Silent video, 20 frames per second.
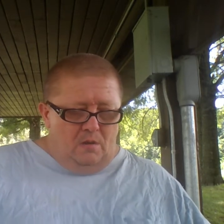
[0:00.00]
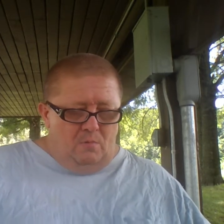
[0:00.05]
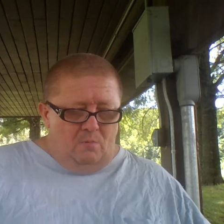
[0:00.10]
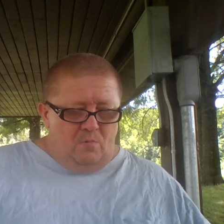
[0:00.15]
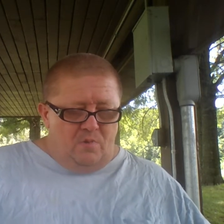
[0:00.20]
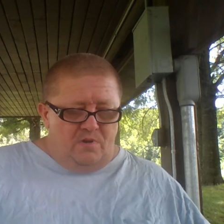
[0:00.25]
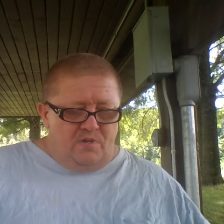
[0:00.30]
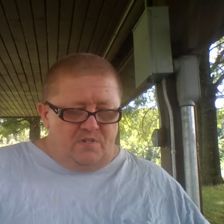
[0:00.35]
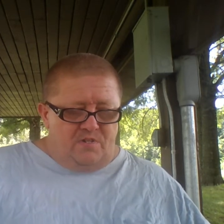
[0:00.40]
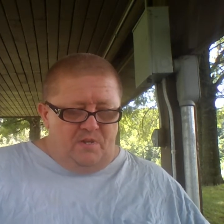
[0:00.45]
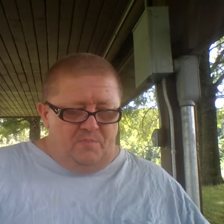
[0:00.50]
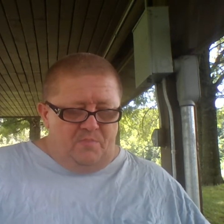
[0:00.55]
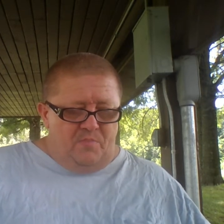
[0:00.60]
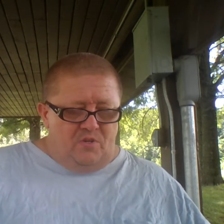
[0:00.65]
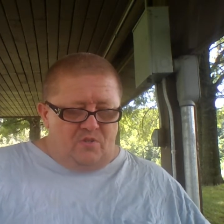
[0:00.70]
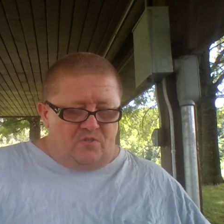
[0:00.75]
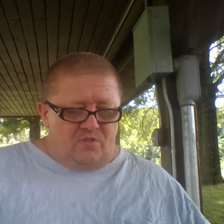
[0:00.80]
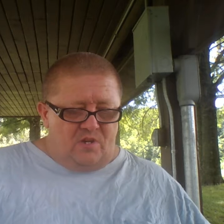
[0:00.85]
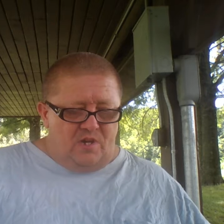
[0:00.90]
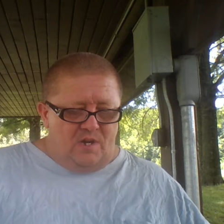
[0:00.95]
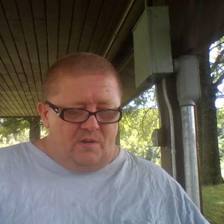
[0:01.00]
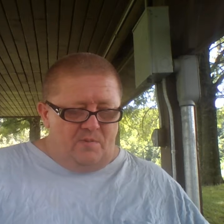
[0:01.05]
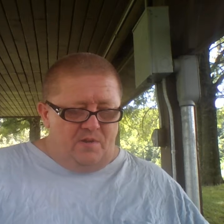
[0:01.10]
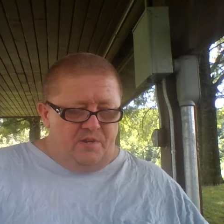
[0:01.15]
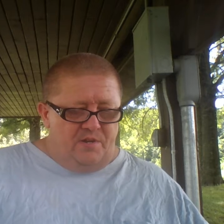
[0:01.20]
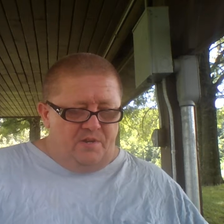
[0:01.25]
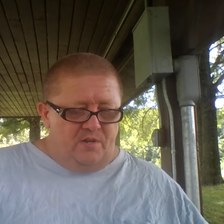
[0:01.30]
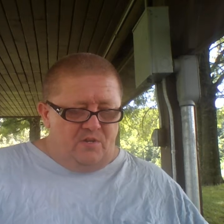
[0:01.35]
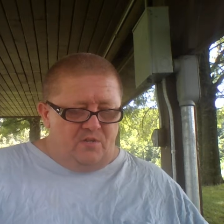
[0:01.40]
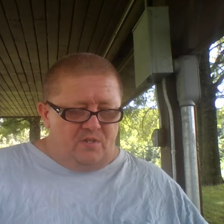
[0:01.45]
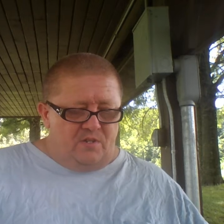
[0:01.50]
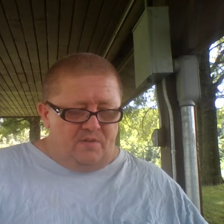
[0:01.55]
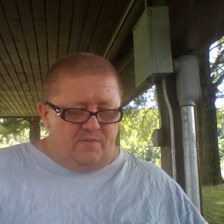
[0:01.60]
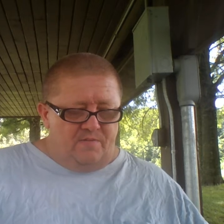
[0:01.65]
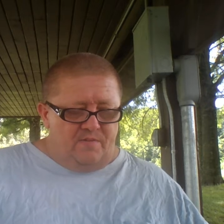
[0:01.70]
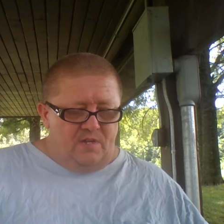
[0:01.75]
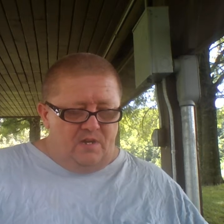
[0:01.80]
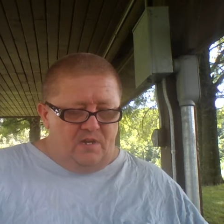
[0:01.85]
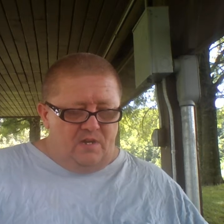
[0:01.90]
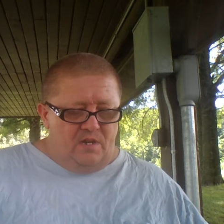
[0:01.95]
What is the most common use
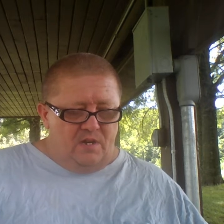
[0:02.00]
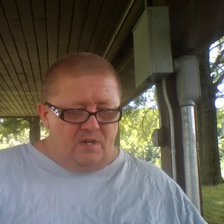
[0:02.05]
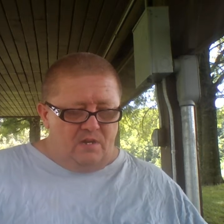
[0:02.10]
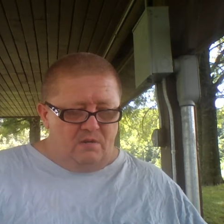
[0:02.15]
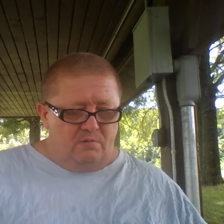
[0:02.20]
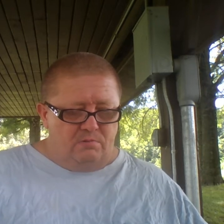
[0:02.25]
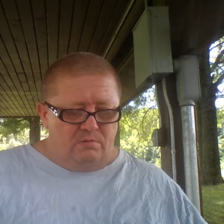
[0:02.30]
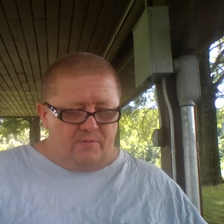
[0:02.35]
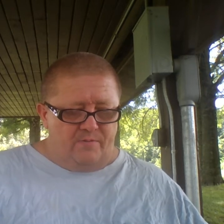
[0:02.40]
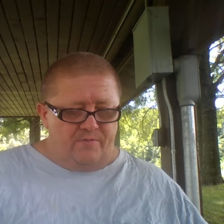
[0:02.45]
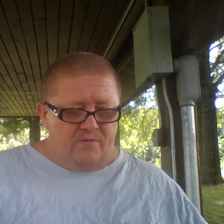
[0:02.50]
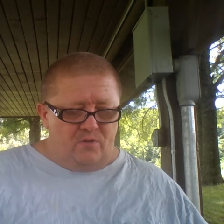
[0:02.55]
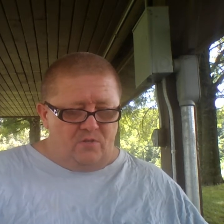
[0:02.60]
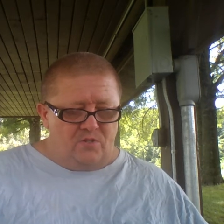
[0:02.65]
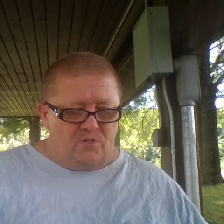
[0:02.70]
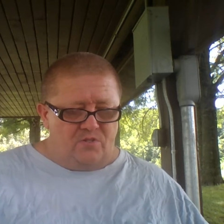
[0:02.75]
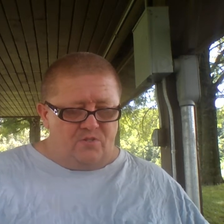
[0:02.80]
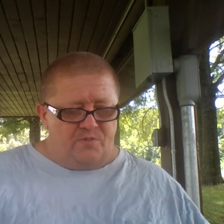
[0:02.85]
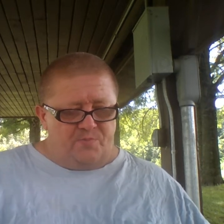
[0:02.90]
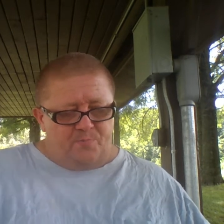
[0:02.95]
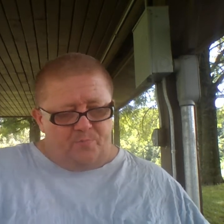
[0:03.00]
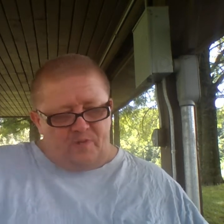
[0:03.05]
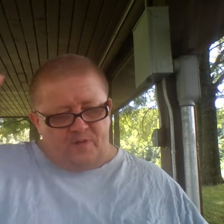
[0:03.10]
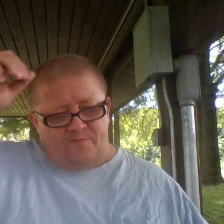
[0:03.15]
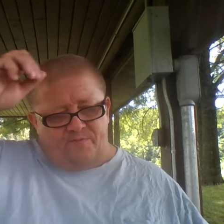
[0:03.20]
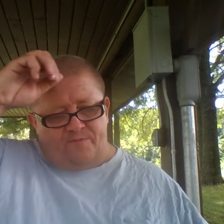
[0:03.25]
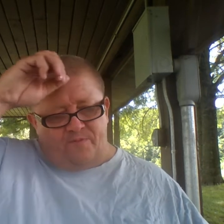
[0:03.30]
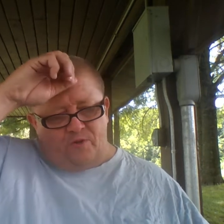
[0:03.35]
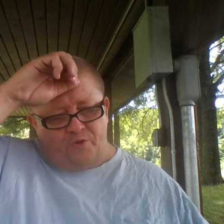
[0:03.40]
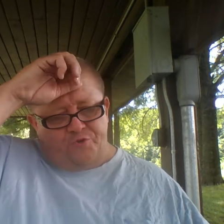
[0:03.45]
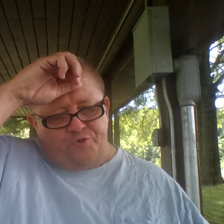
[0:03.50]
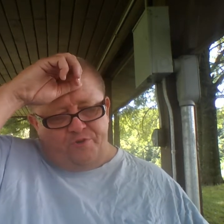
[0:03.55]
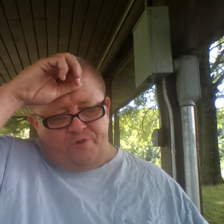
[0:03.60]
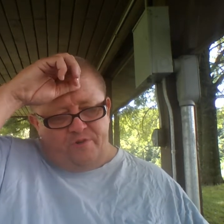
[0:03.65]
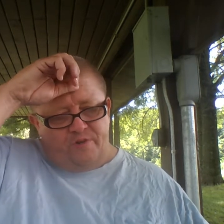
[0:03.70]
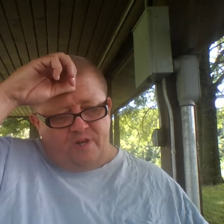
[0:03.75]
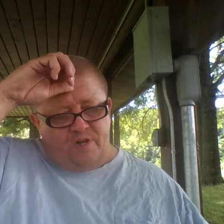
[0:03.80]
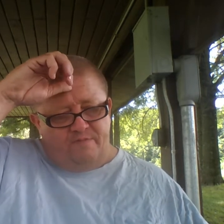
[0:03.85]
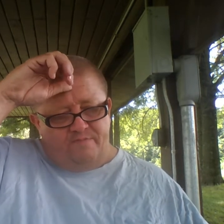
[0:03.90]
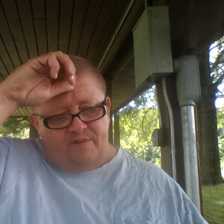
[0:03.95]
of the reverse split
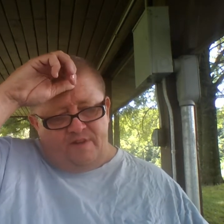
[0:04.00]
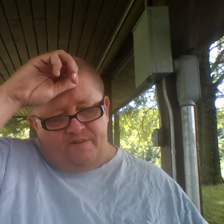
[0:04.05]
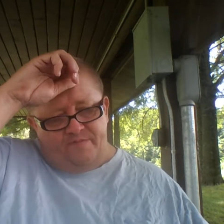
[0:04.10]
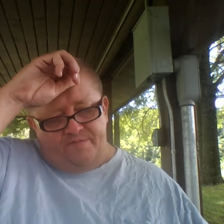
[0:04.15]
function of a